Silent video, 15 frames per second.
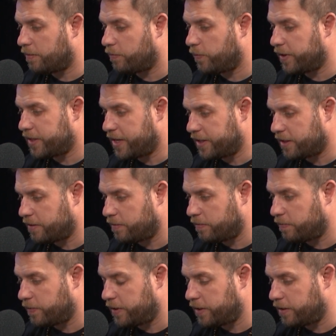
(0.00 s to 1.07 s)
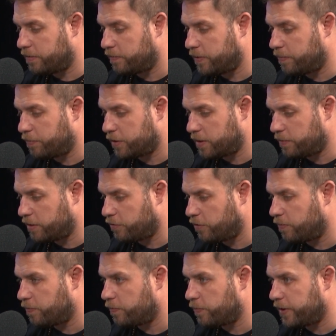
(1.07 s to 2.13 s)
We put them in a
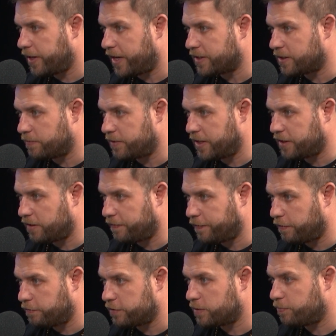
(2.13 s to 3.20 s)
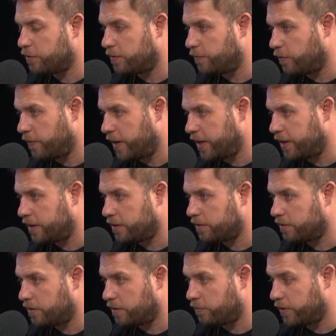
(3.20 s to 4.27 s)
group. We ask them to take their phones, put them away.
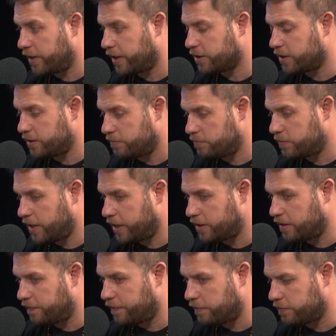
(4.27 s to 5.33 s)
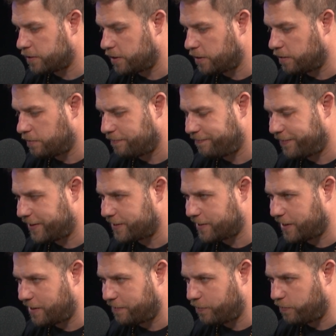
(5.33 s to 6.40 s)
We actually take their phones, and that's
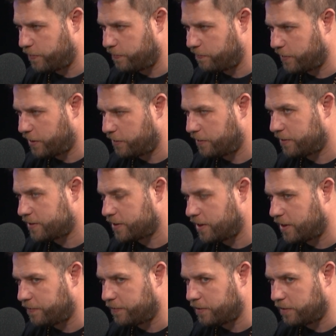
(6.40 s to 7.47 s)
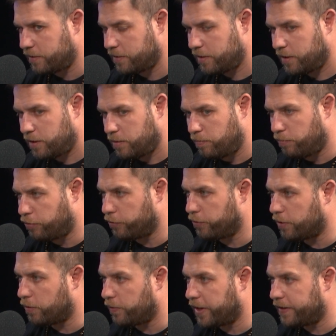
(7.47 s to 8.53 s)
kind of a
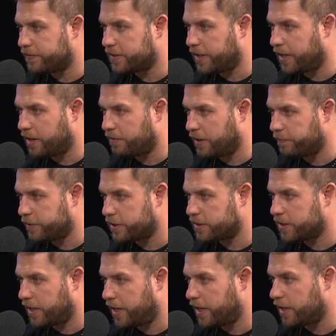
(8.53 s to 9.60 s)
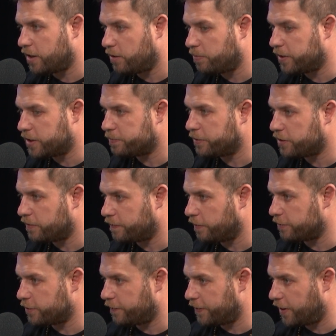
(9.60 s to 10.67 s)
brutal way of saying it, right? We just say, hey, can you please put your
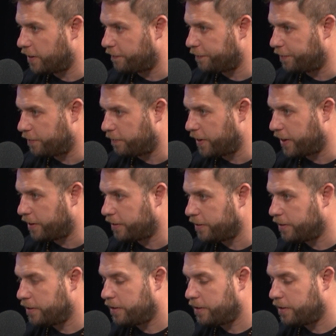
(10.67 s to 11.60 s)
phones over here for a little while?